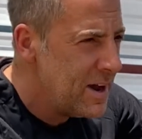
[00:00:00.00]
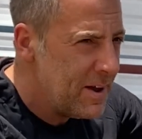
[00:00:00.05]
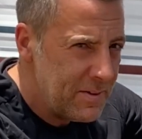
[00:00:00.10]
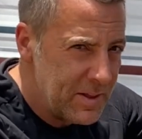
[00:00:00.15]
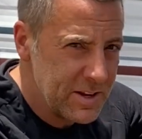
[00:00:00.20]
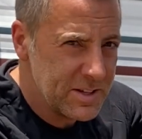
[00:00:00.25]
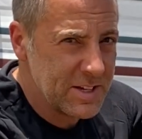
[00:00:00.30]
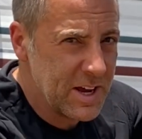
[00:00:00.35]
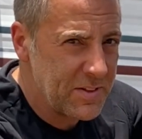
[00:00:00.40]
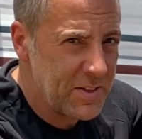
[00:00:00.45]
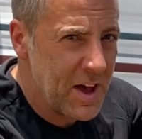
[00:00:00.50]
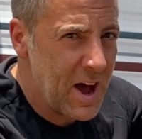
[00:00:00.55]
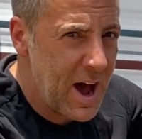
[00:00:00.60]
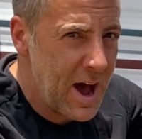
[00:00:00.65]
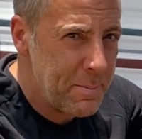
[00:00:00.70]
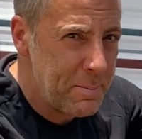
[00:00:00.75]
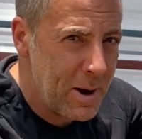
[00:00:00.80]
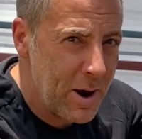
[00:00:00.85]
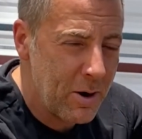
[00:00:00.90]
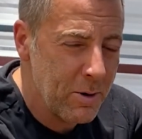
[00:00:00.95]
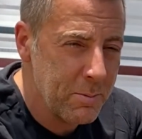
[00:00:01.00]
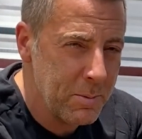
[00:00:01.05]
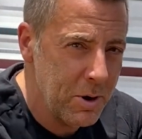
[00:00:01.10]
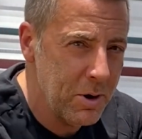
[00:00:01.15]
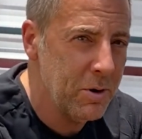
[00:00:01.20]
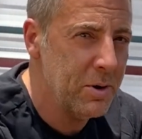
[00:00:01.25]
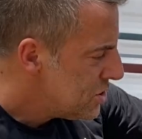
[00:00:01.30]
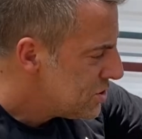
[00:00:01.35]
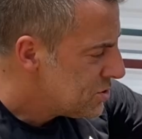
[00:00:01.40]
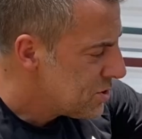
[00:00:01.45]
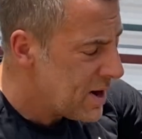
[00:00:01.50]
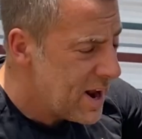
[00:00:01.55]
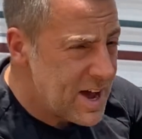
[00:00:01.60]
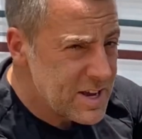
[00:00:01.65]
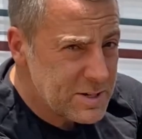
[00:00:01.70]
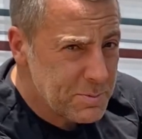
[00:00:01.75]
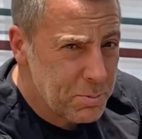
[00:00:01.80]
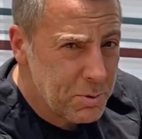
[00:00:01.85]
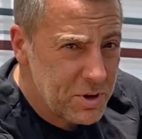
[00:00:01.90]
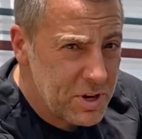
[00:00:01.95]
Then it's got the high power mode. So it
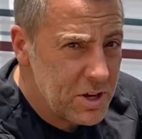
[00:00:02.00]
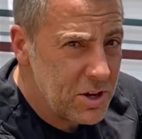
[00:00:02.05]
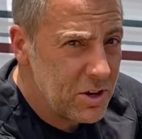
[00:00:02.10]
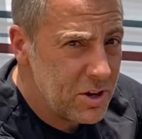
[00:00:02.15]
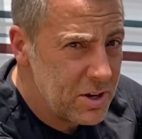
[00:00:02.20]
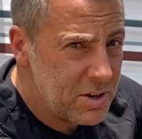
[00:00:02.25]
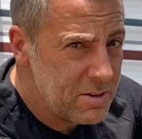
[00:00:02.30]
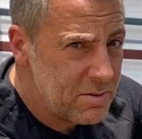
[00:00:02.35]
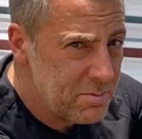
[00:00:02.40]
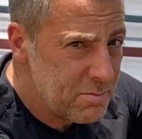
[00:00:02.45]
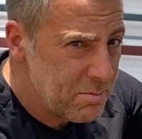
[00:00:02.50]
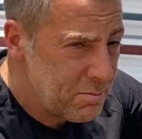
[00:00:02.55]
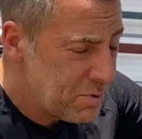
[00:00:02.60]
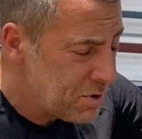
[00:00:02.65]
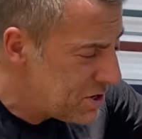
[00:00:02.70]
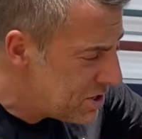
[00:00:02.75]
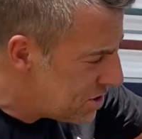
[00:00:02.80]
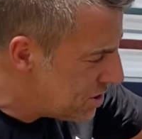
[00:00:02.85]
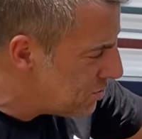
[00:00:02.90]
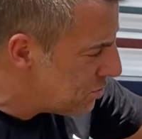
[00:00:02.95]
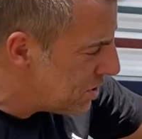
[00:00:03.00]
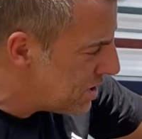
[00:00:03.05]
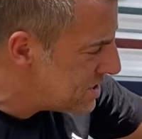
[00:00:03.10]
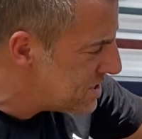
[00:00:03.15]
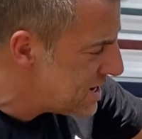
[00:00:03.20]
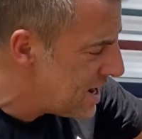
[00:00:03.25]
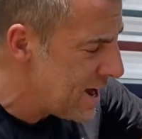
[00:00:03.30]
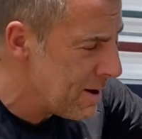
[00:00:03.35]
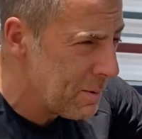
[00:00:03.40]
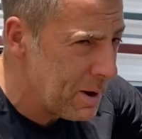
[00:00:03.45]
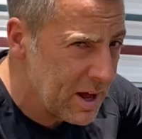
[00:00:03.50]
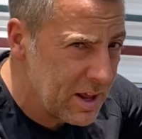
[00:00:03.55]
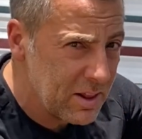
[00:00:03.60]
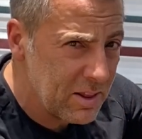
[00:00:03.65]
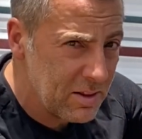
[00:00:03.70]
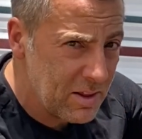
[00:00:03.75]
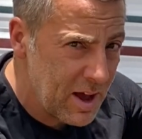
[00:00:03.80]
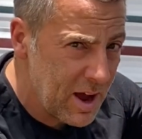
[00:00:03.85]
has a pretty good runtime.